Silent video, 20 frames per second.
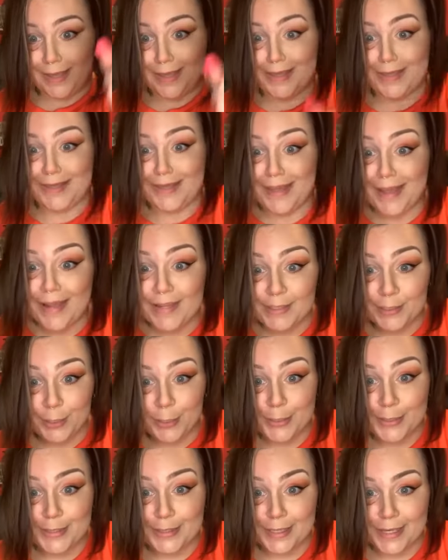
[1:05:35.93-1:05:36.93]
yes,
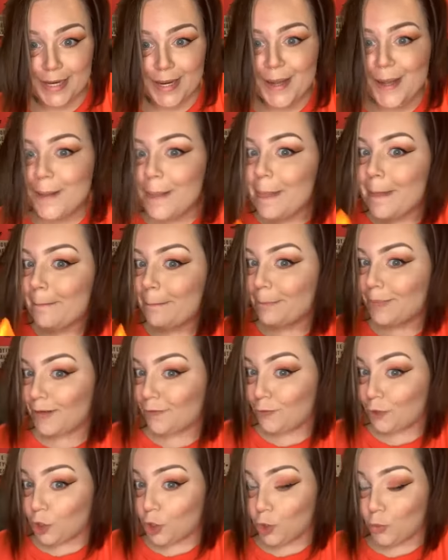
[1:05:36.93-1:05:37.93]
Christy, but
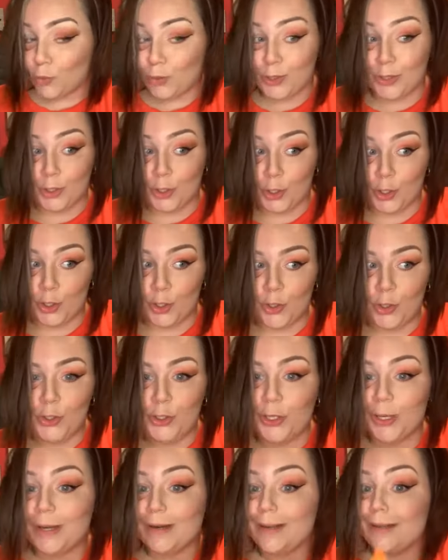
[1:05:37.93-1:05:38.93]
if you're wanting a curl,
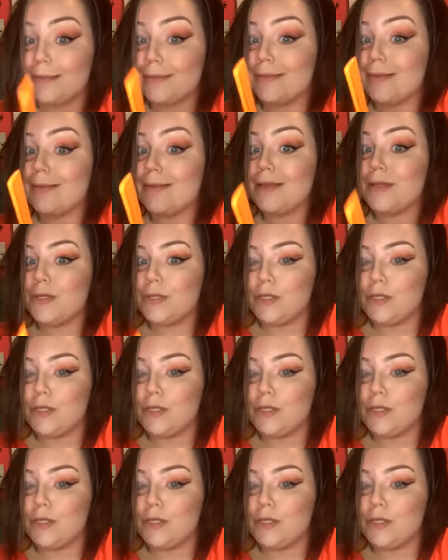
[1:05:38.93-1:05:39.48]
you're gonna get the Le